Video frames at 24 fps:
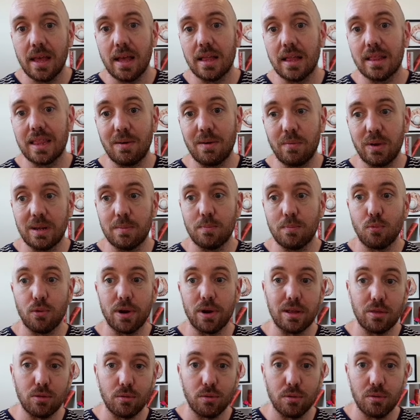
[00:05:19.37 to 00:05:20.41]
Then we can bring
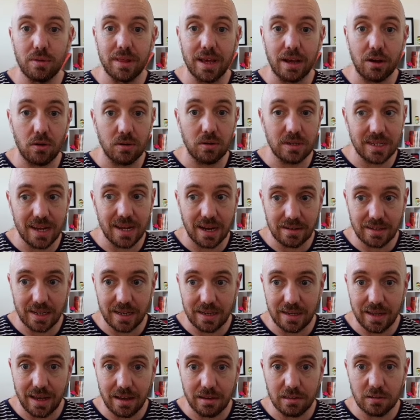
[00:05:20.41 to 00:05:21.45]
through their contact
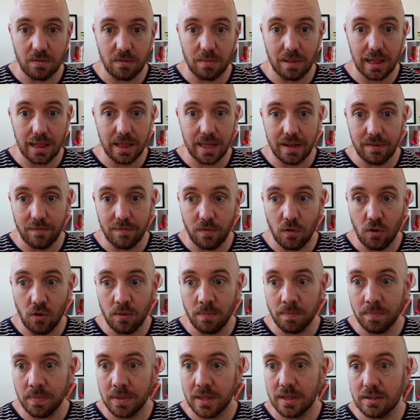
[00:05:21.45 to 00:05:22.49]
details from the lead
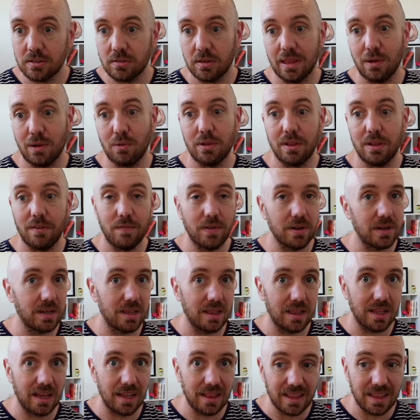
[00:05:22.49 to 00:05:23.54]
form. So they will fill in
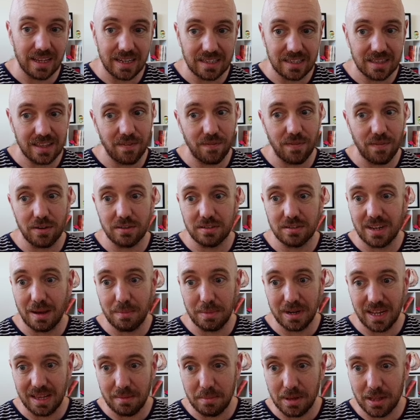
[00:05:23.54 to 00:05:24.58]
at least their first name and
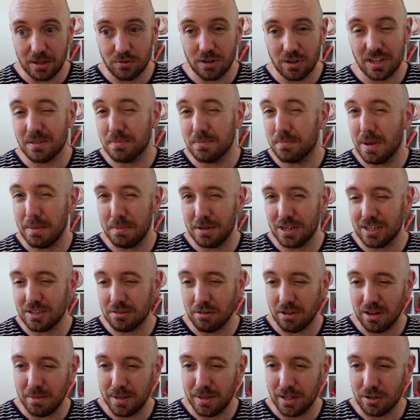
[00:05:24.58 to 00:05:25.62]
email address, maybe just their
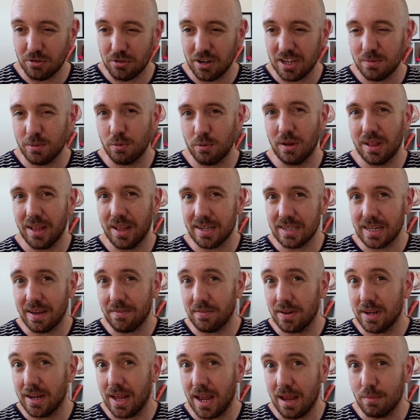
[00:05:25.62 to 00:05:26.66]
email address, but we like to have a
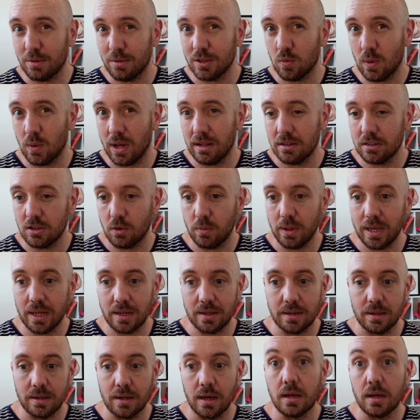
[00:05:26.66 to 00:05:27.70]
name as well so we
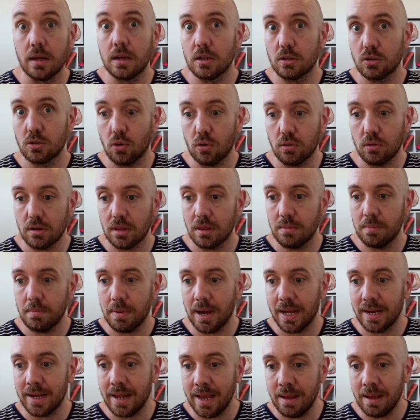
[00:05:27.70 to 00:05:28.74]
can talk to them by
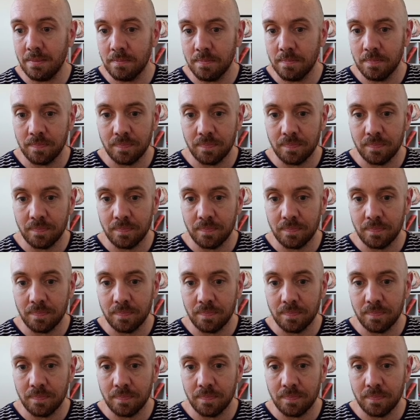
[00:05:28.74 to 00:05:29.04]
name.